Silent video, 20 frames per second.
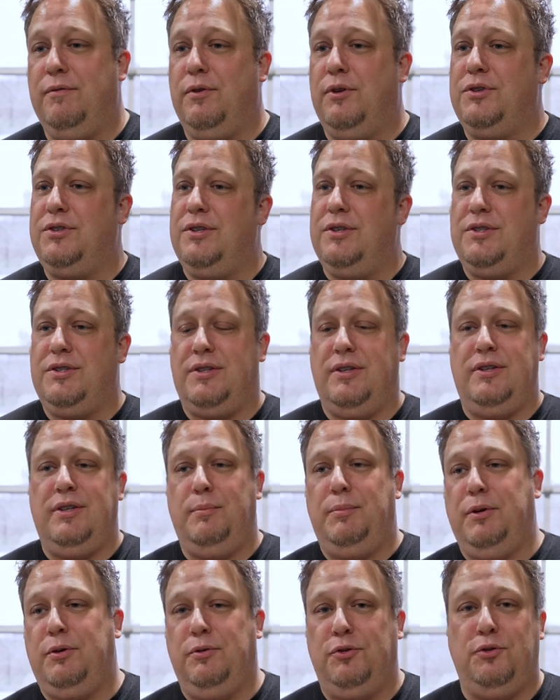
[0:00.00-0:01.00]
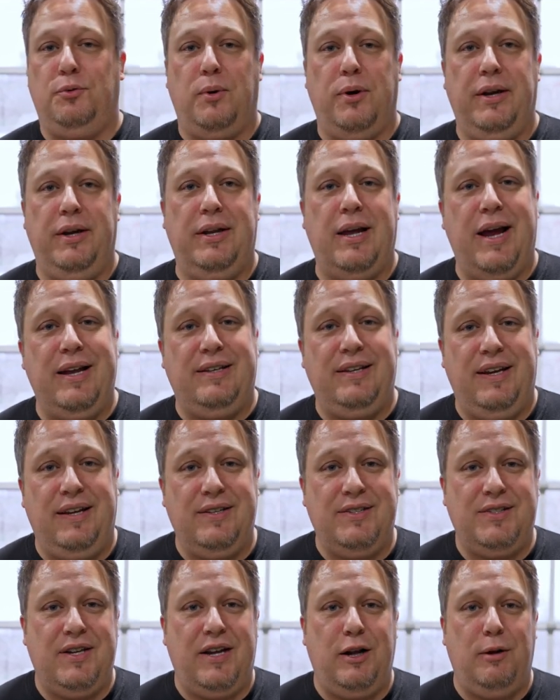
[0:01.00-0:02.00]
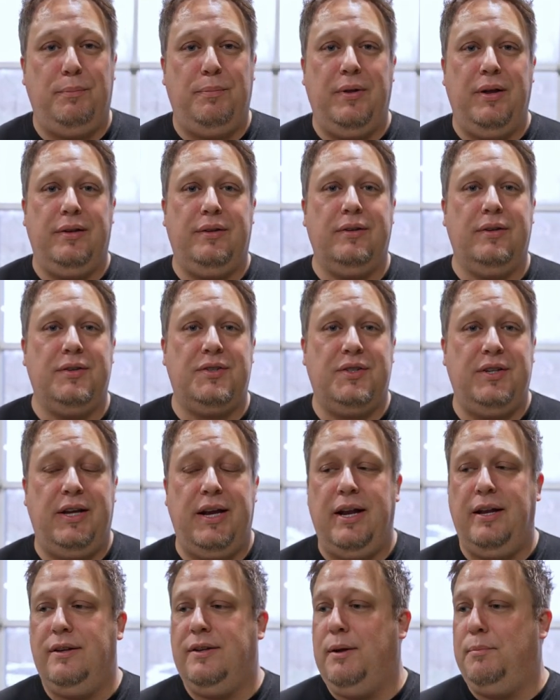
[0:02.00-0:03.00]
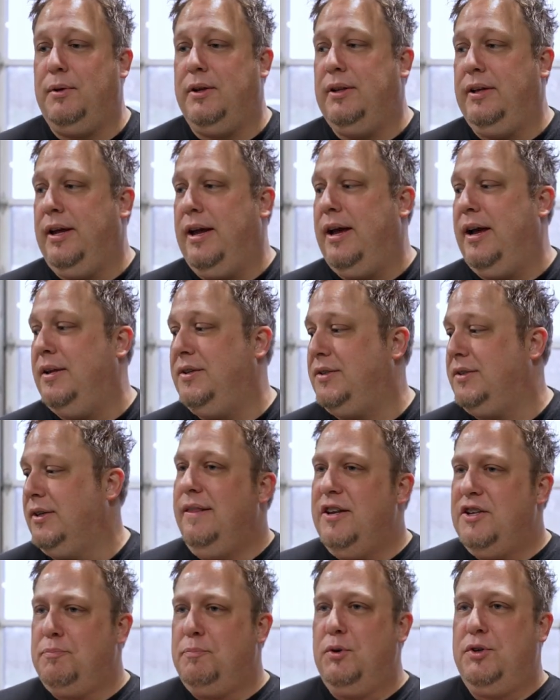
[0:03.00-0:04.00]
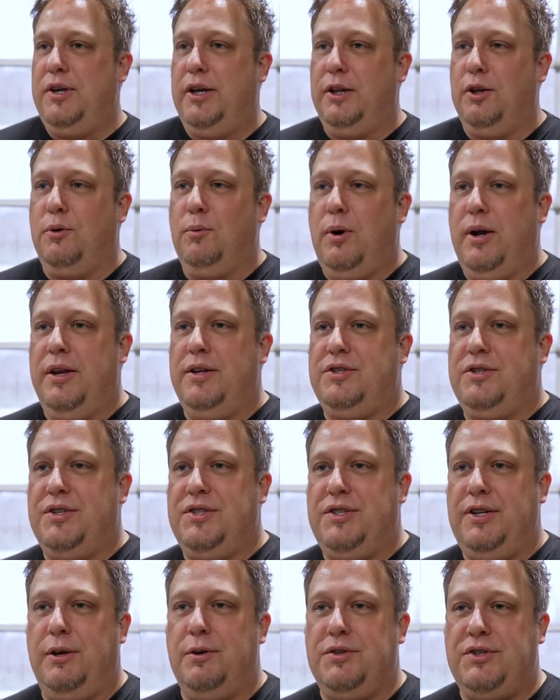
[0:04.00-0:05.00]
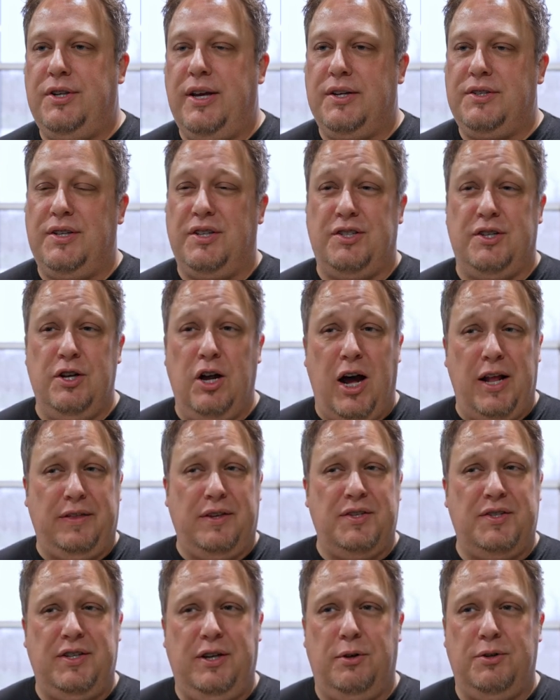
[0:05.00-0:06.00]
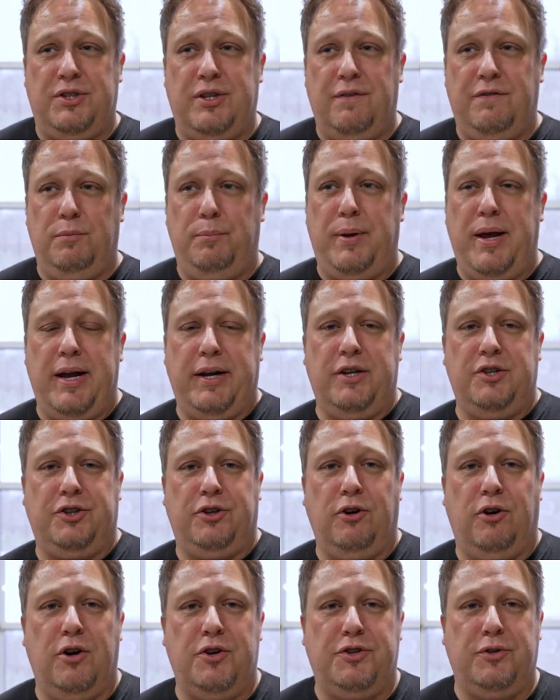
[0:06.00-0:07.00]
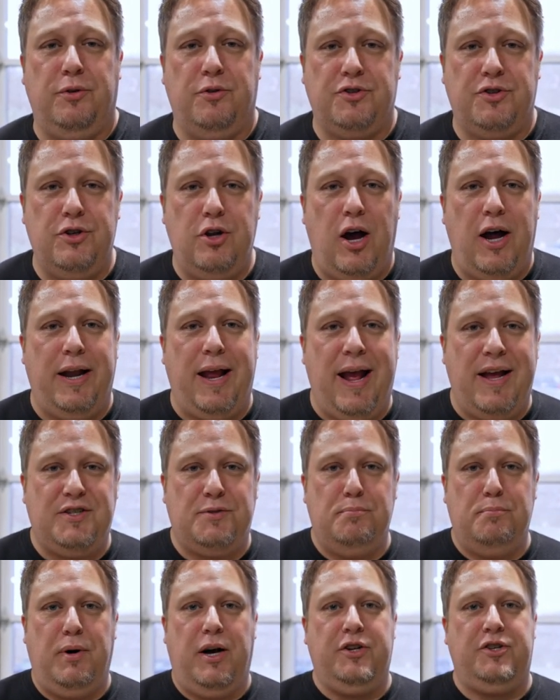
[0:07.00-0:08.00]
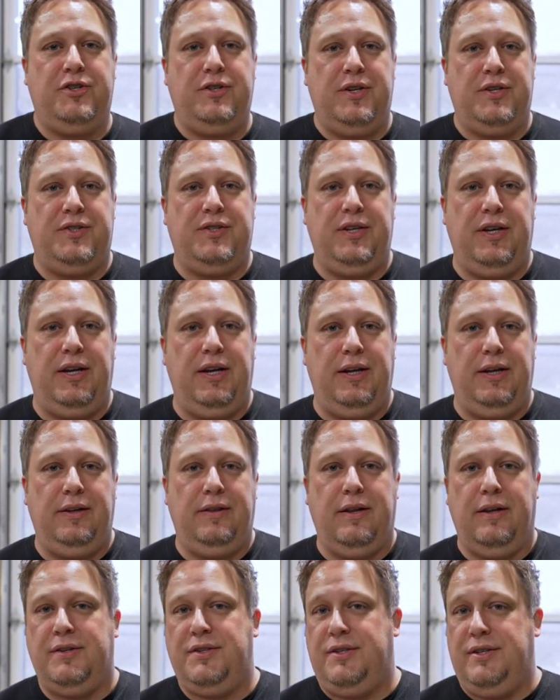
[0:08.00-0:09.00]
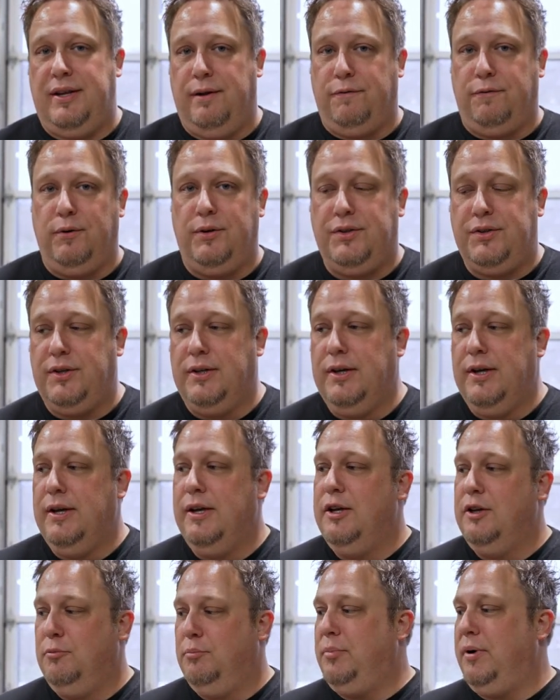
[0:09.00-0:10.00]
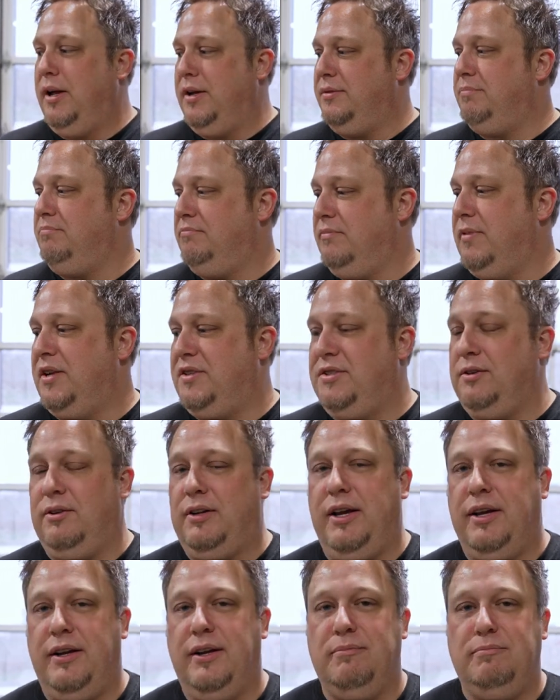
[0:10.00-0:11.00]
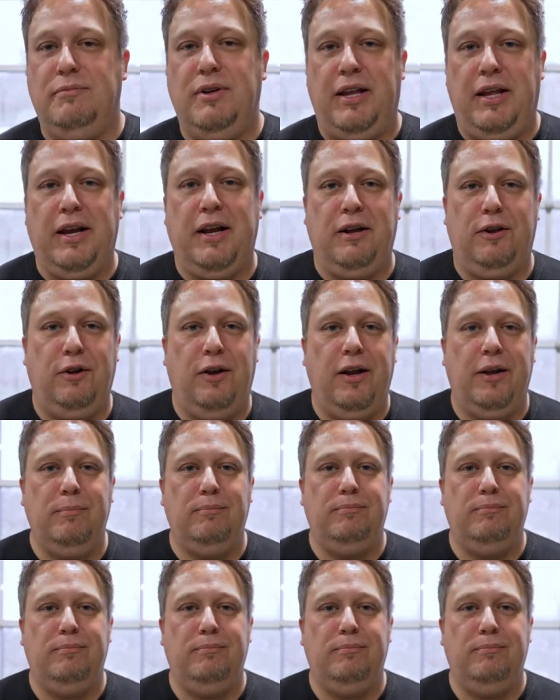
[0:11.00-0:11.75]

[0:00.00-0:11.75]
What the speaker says: versus the typical 2019 setup that the C8 typically has. This particular one is the Z06. It's not the Z07 package car, so there's not as much to see that's different, but I still like it. I like it a lot.